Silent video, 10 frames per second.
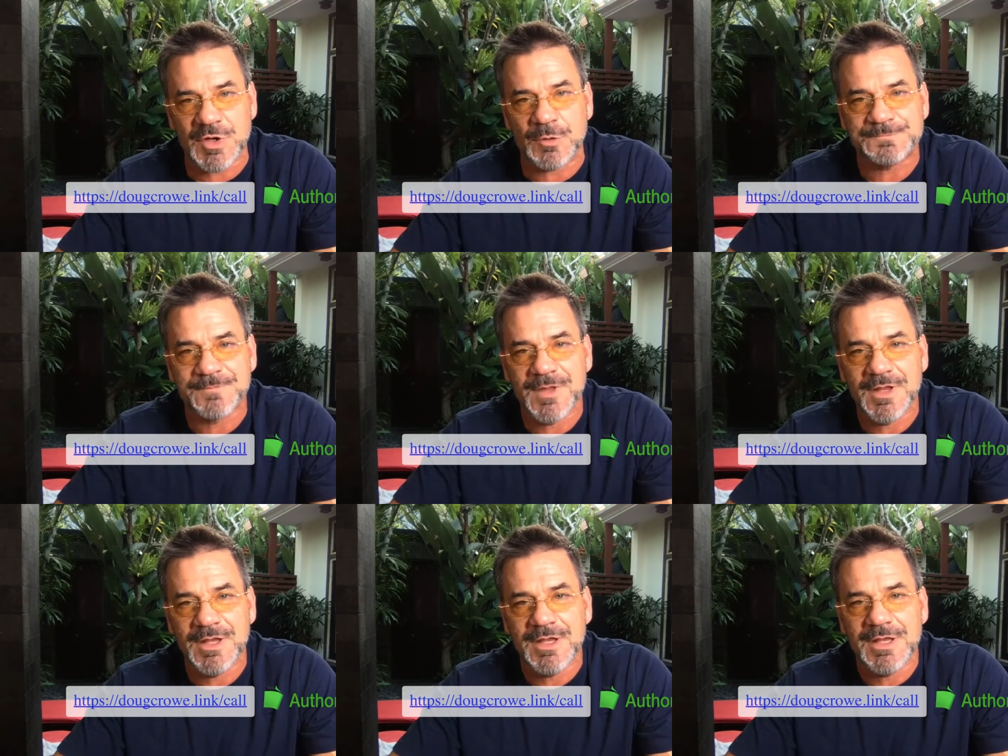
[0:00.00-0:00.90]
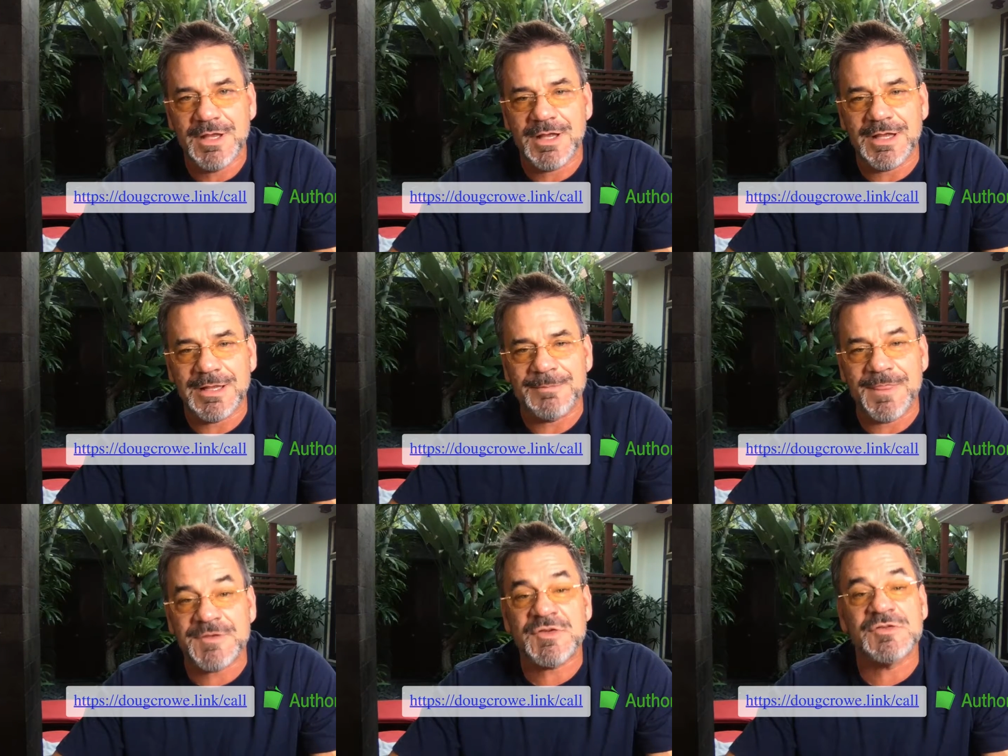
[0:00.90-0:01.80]
So, um,
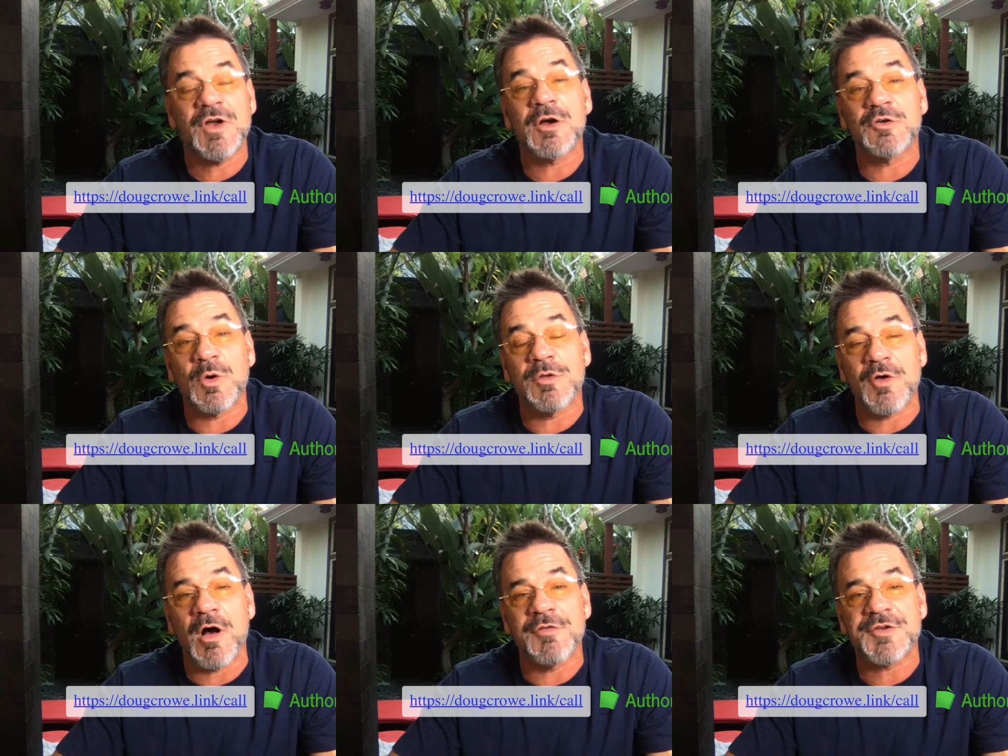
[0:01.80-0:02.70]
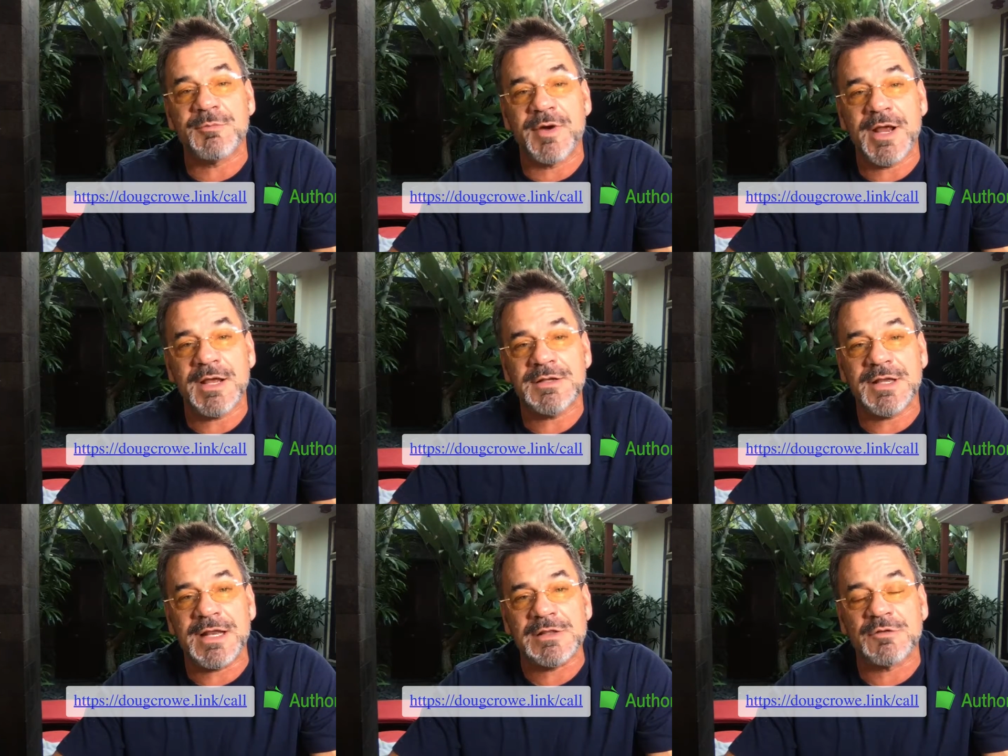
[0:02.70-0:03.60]
this is Doug Crowe with Your Brand,
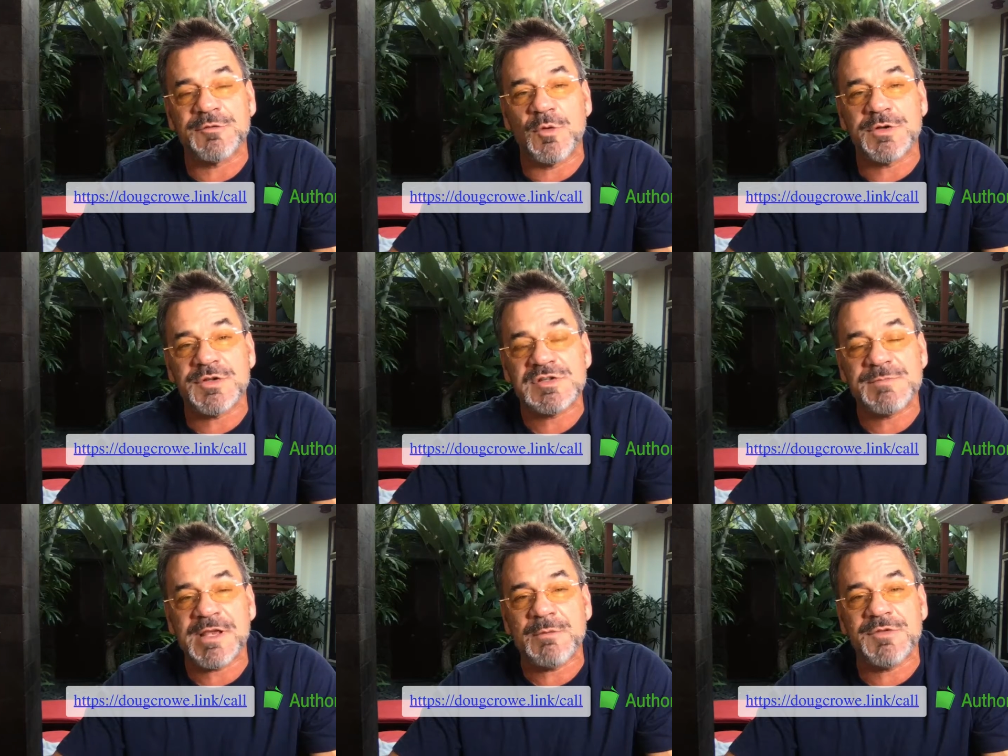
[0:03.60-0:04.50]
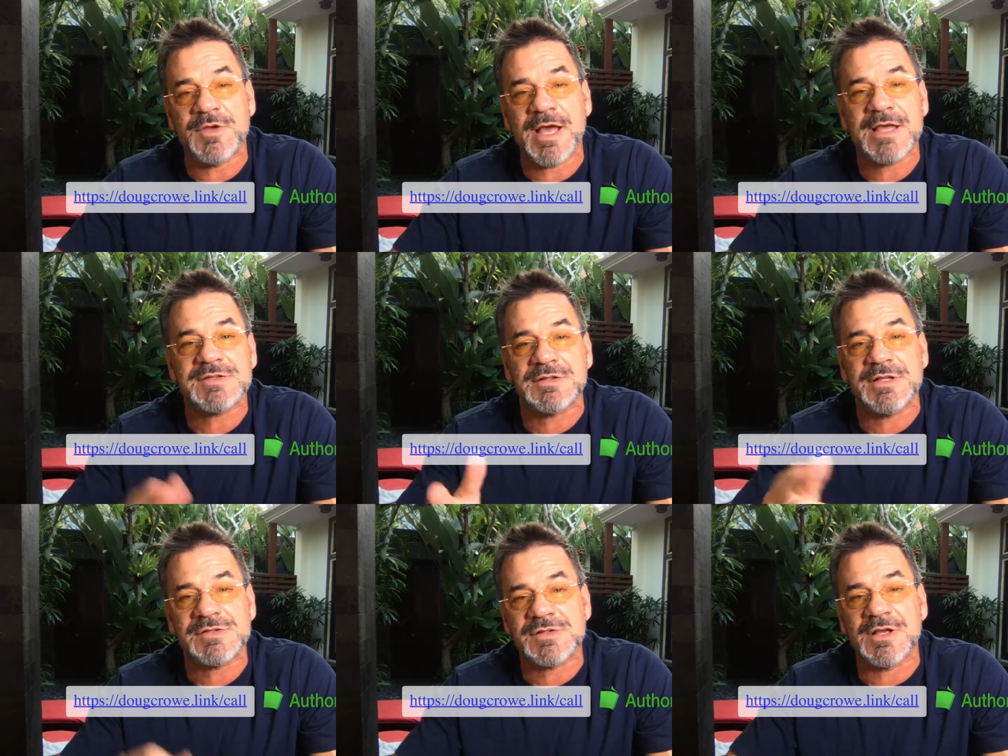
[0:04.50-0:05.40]
and I look forward to speaking with you guys at
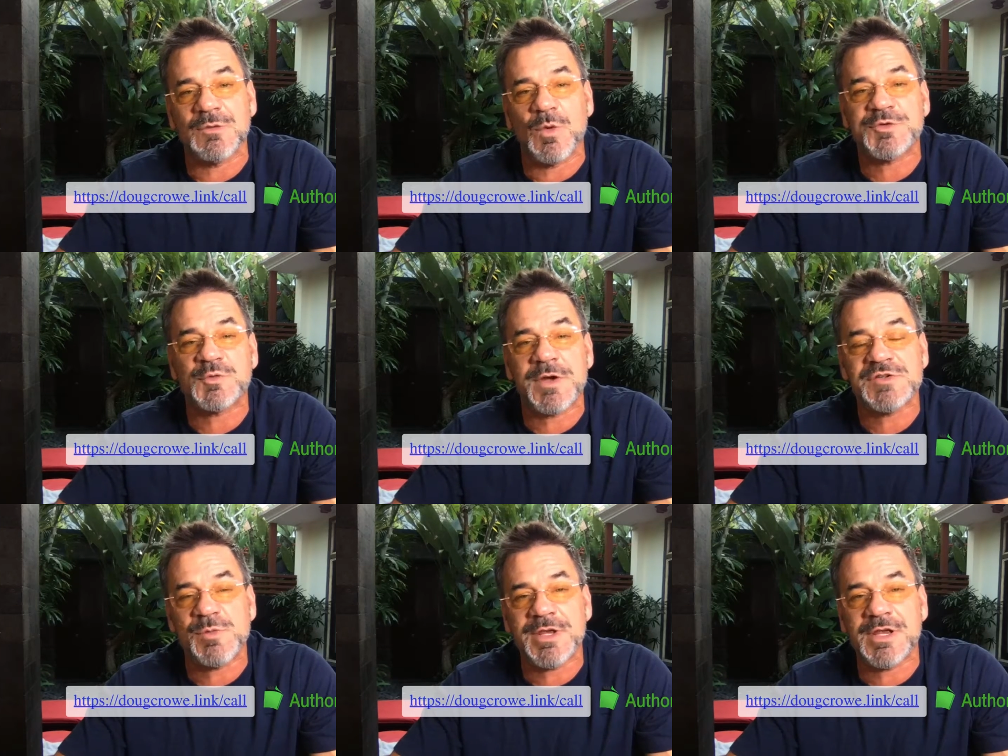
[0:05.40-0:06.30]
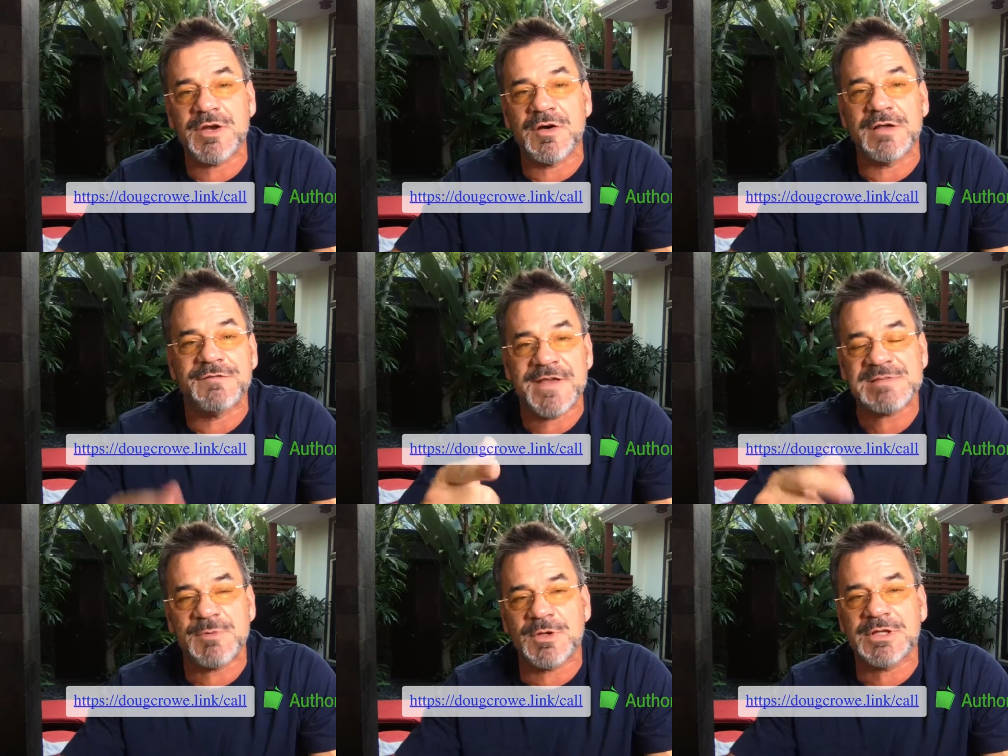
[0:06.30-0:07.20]
least uh, once, twice a week here on
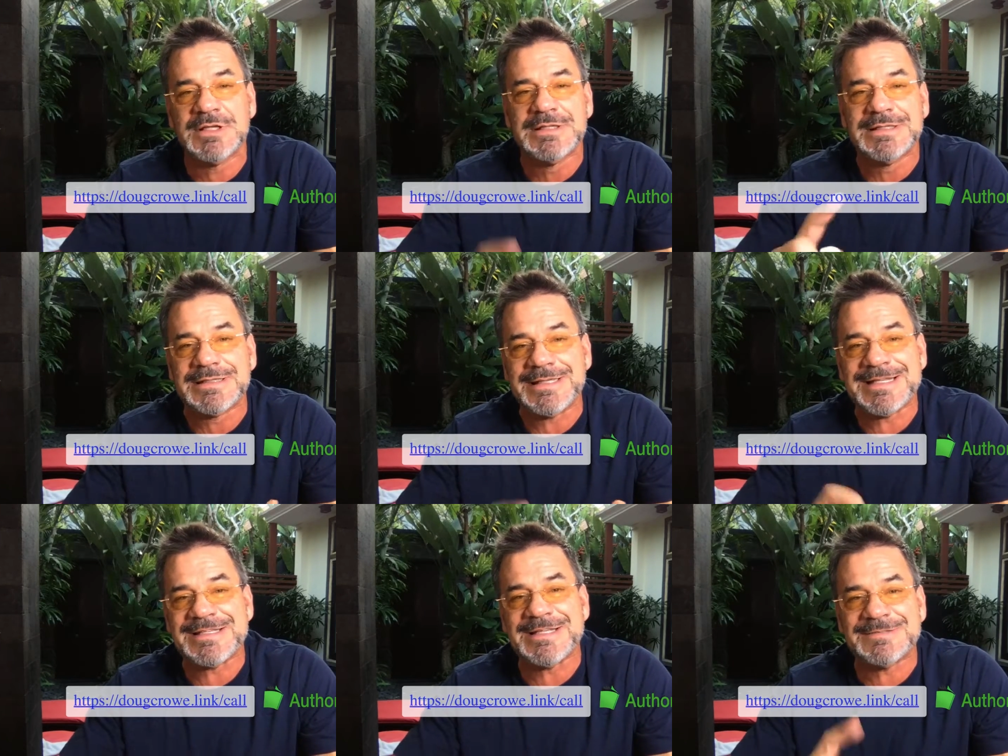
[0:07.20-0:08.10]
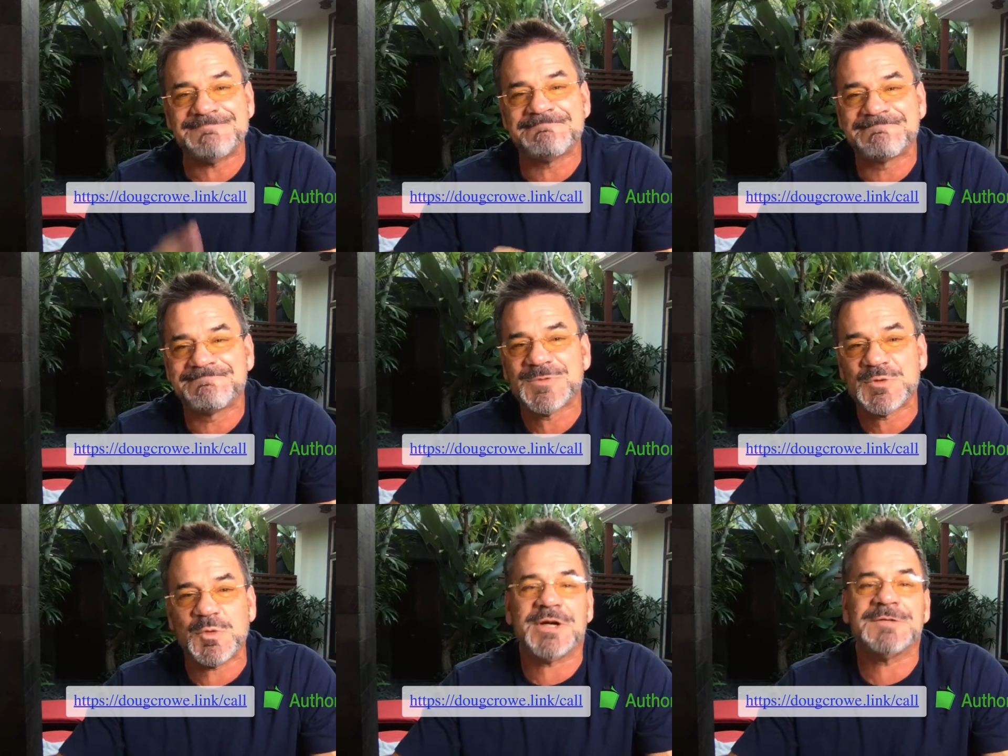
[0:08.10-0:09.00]
Facebook, LinkedIn,
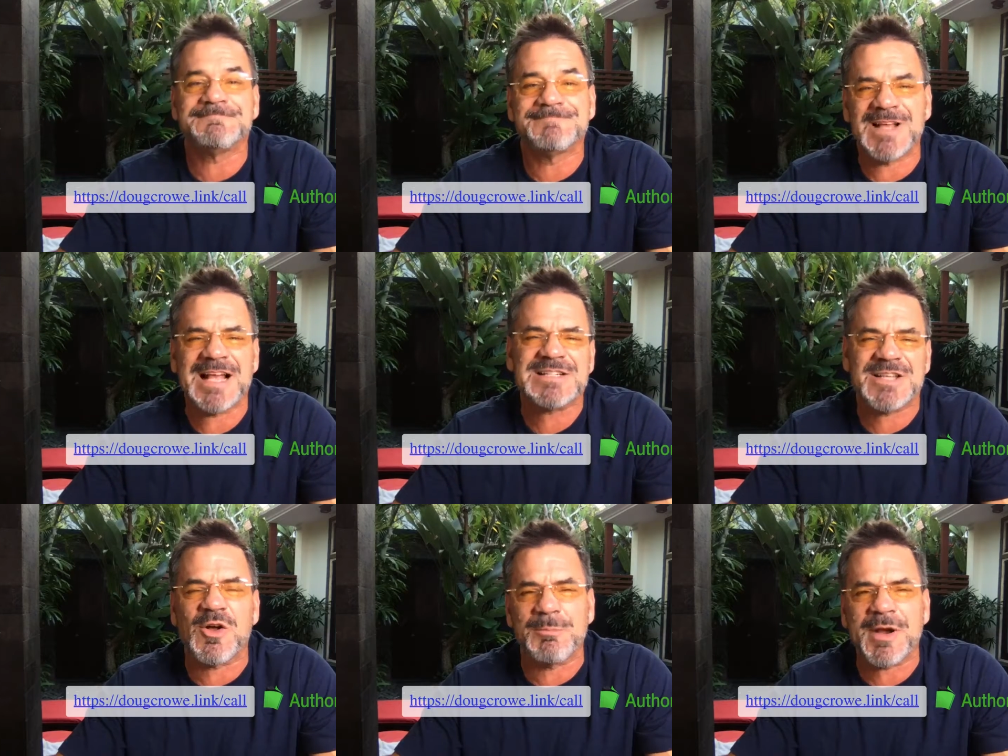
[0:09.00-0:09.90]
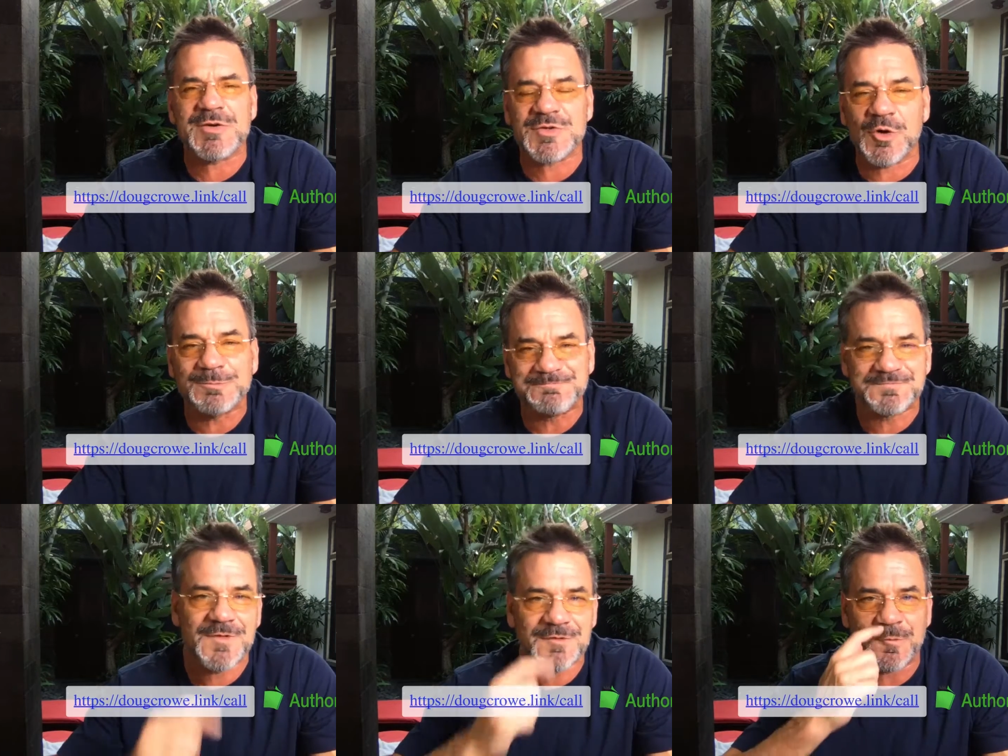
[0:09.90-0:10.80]
Twitter. I actually call Periscope
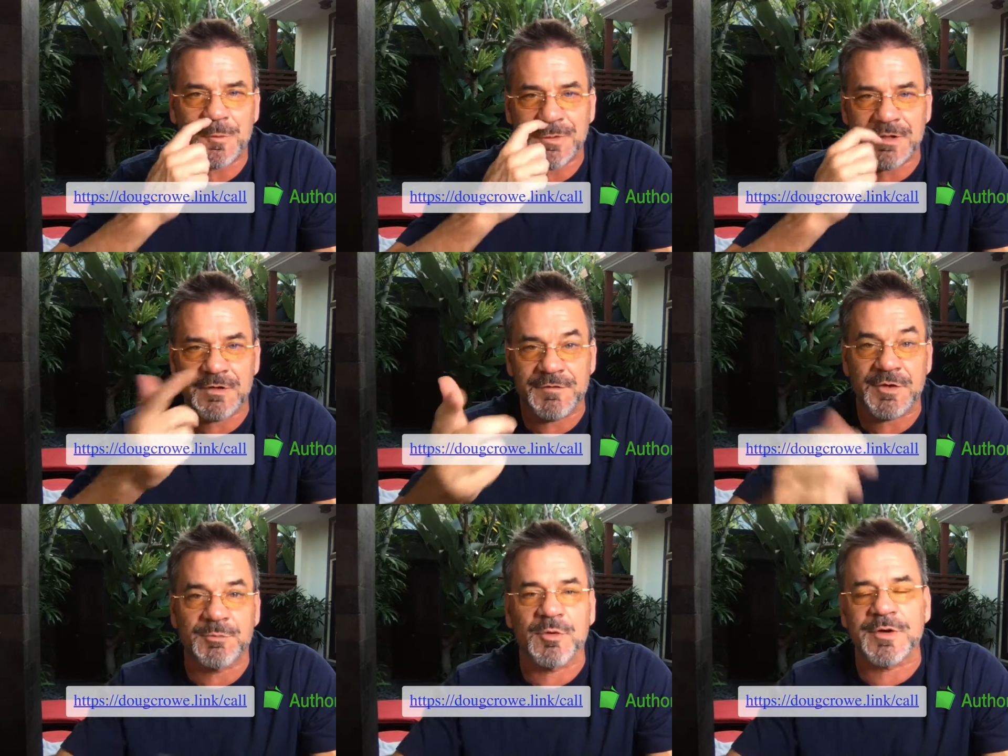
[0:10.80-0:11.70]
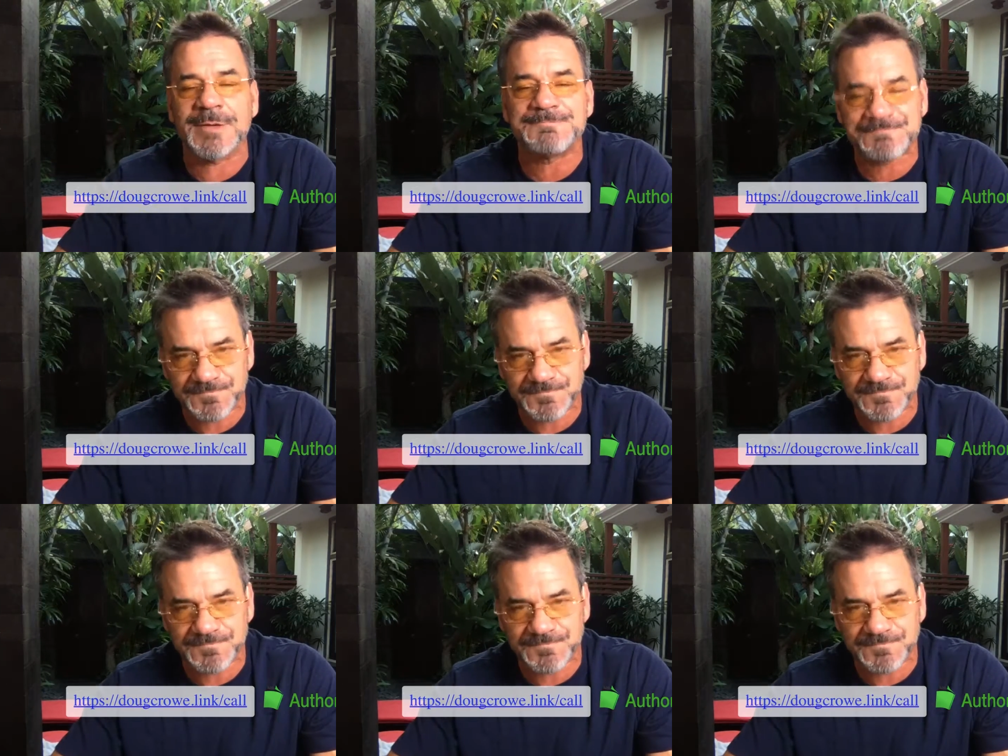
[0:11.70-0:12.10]
for the uh, video program.